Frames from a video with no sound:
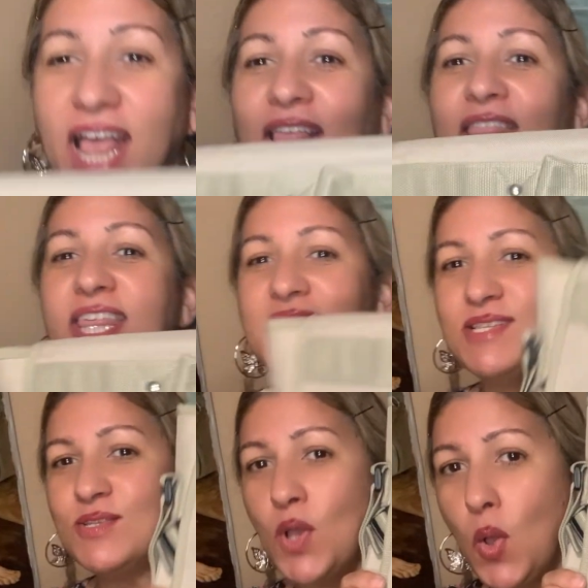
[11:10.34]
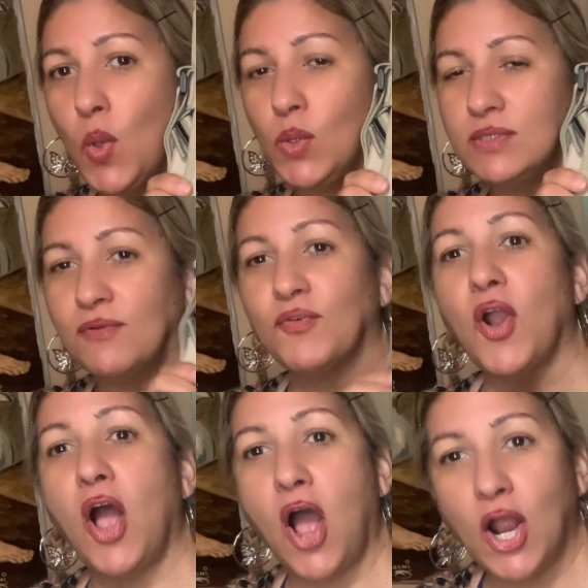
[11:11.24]
this sold for
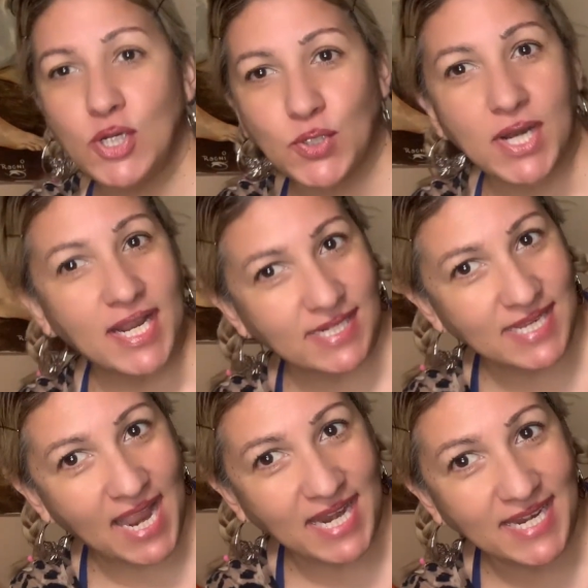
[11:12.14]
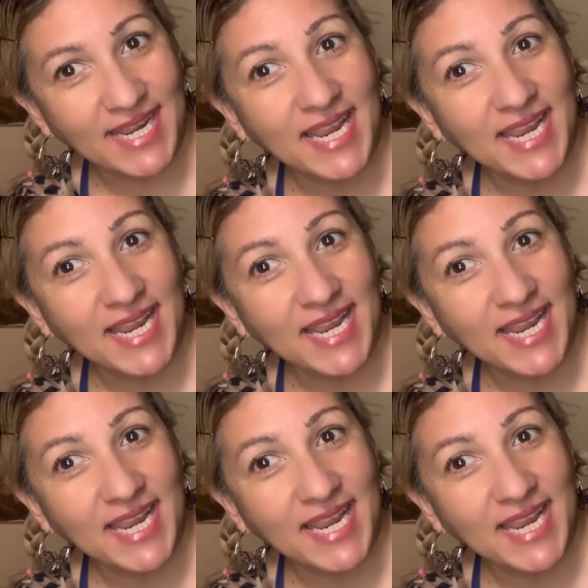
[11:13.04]
$110.